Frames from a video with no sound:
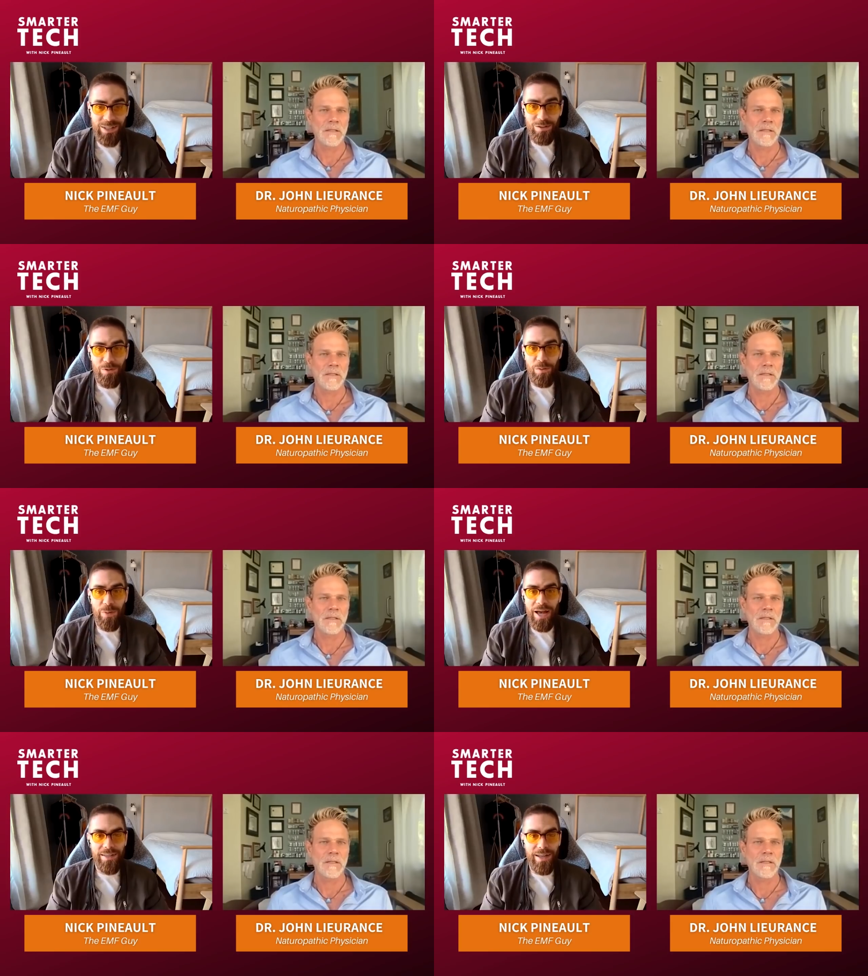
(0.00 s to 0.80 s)
Speaker 1: I just feel
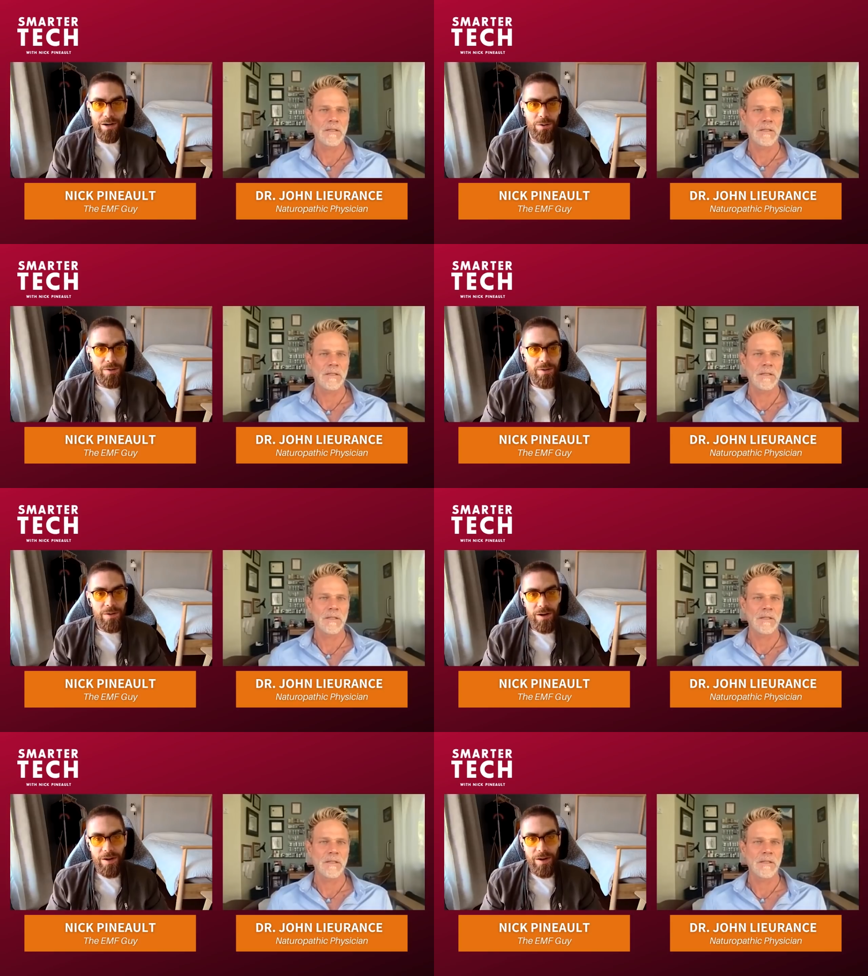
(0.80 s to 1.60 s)
bad now.
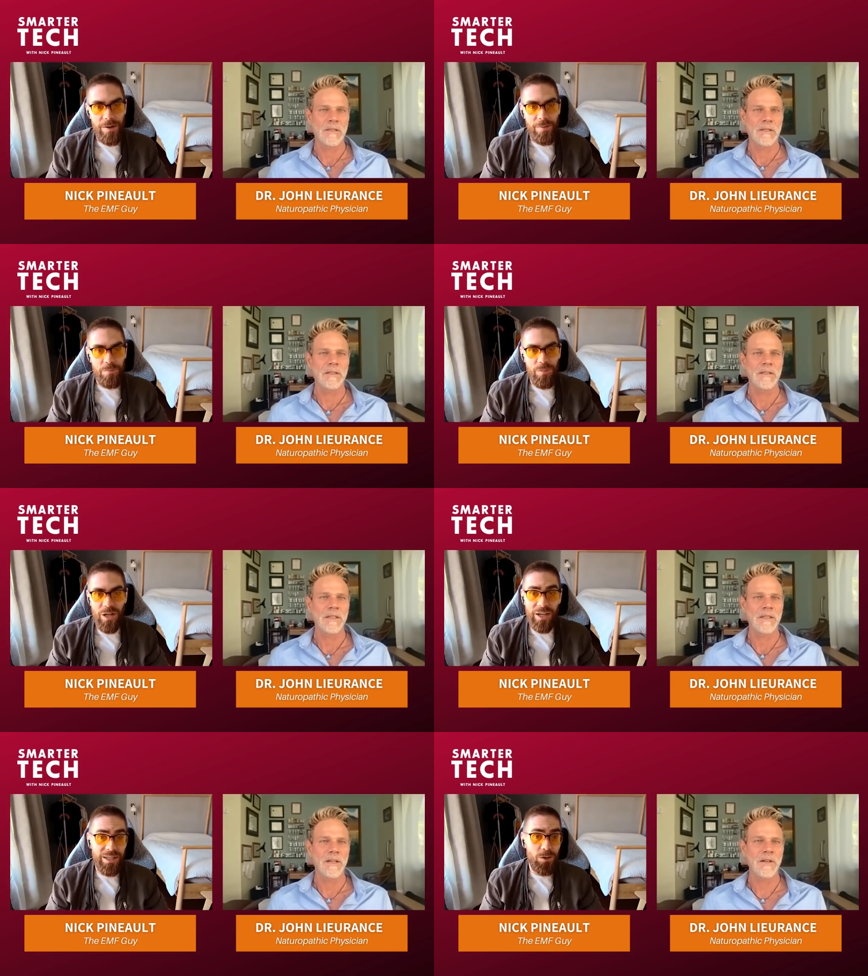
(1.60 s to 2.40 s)
Um,
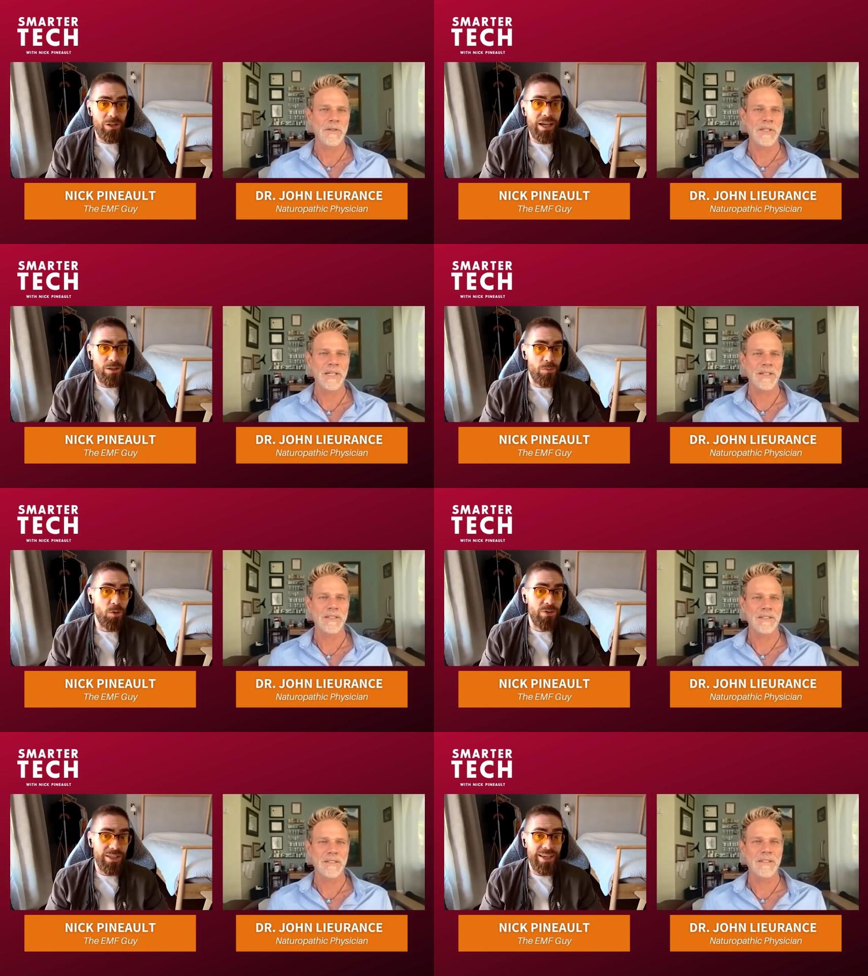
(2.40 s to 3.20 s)
it's oh, only yeah. at the
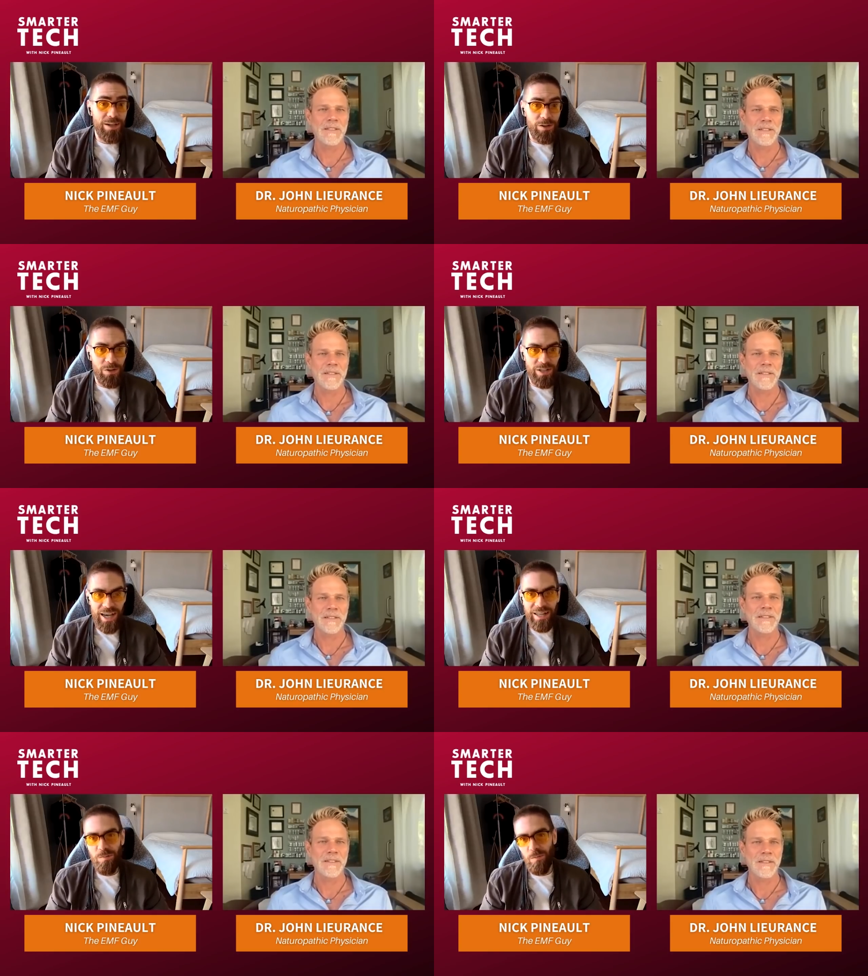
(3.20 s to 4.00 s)
movie theater
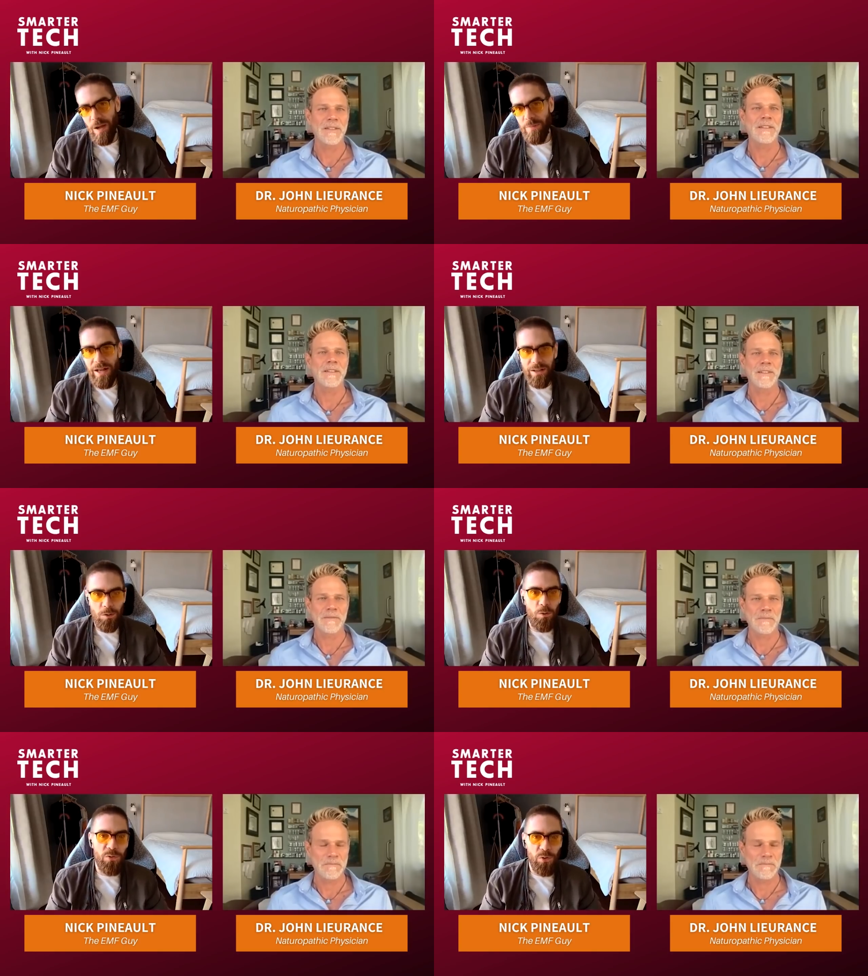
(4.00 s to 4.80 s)
that maybe I'll
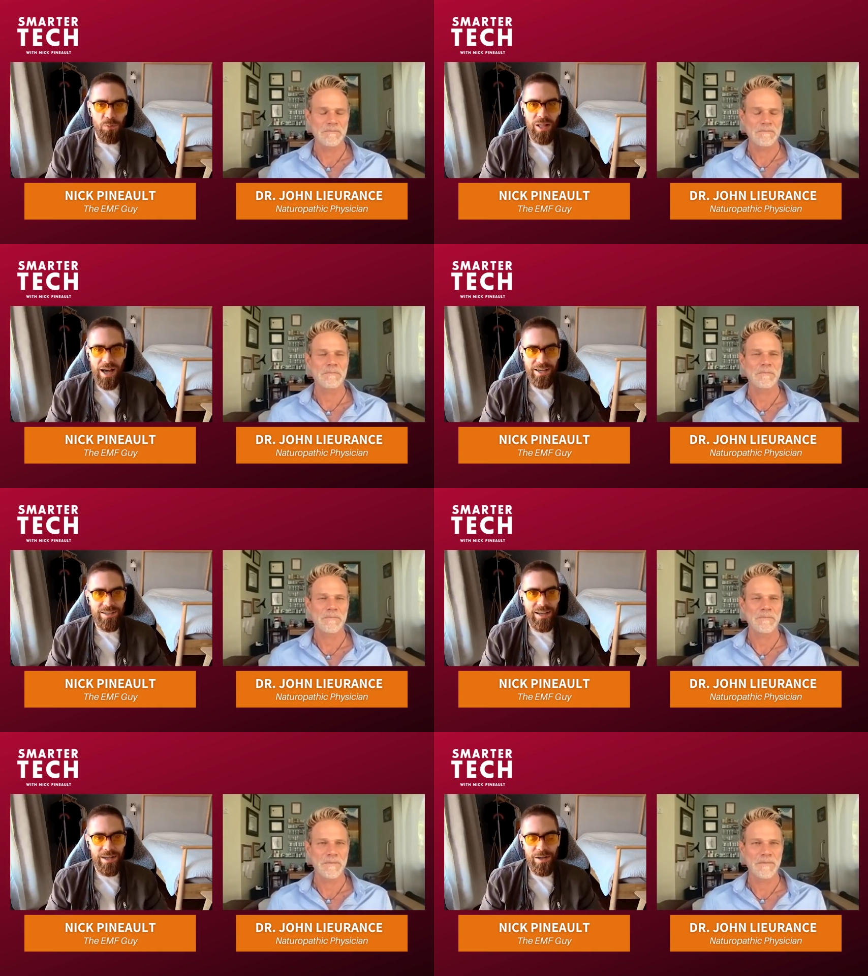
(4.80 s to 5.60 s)
go full
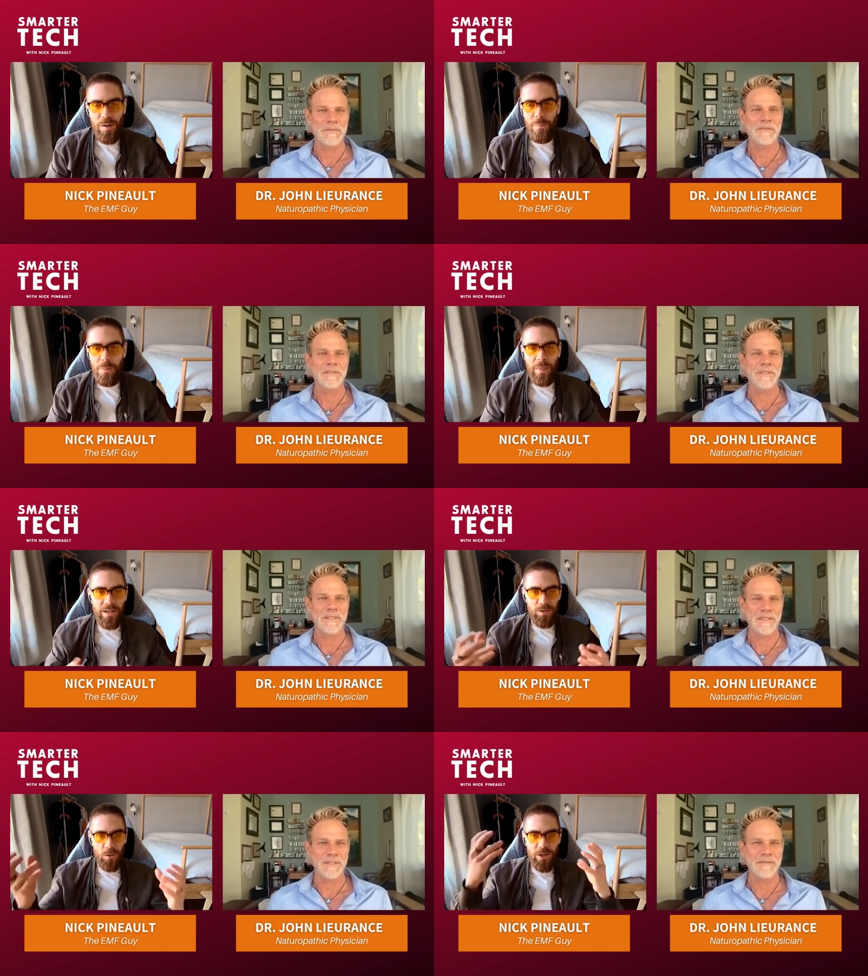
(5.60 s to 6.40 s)
blast and
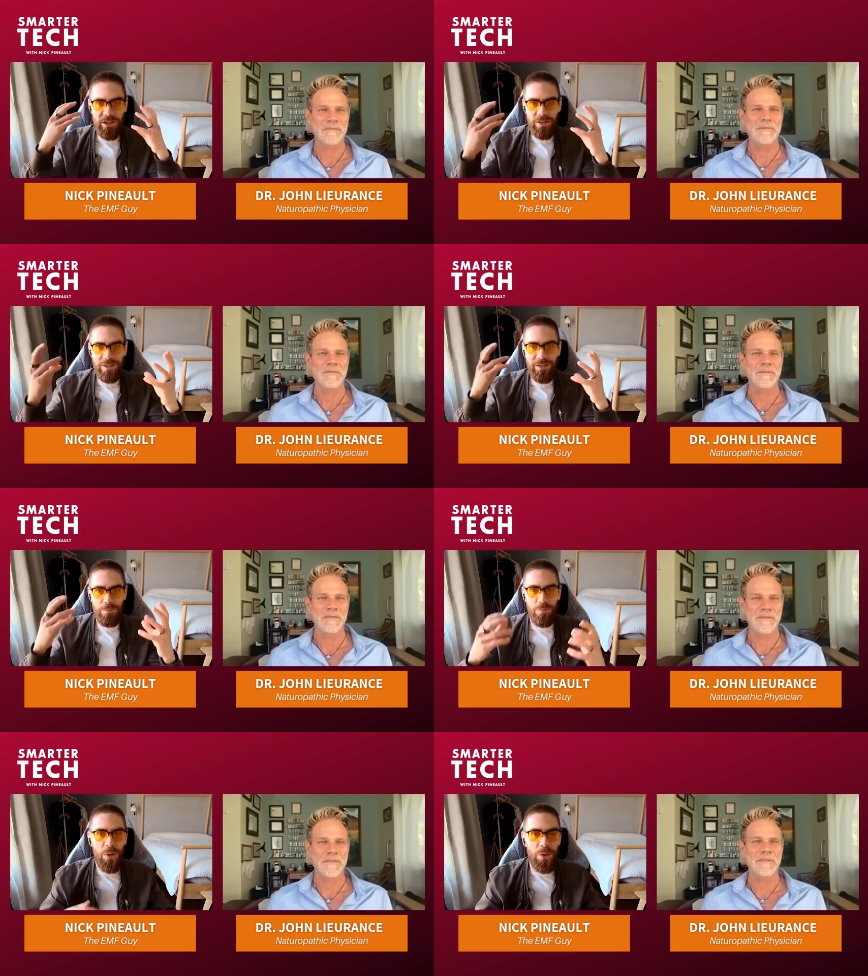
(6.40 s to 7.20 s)
enjoy the the
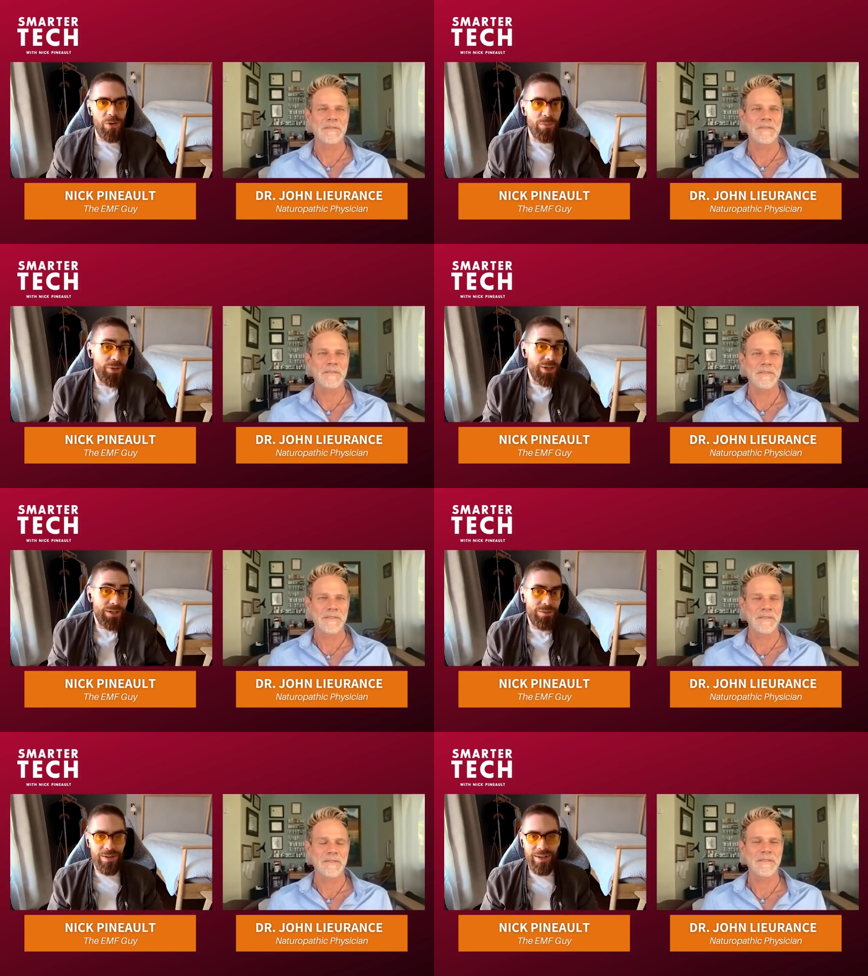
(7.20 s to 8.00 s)
burn,
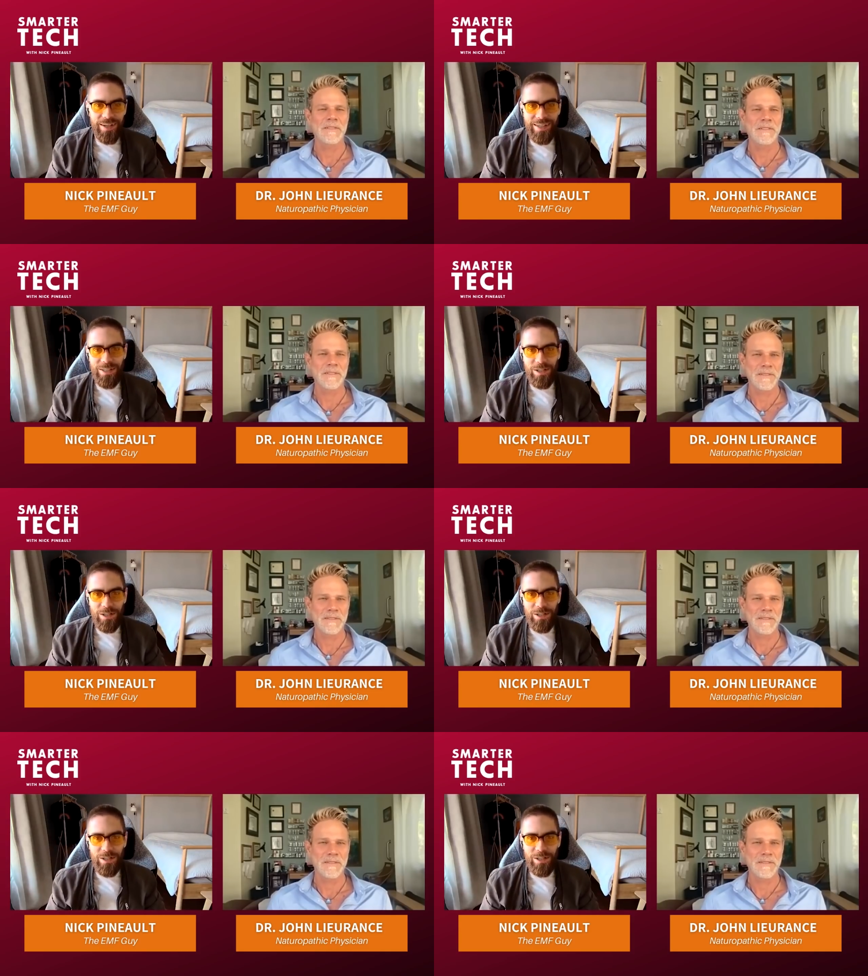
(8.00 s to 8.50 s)
but uh, it's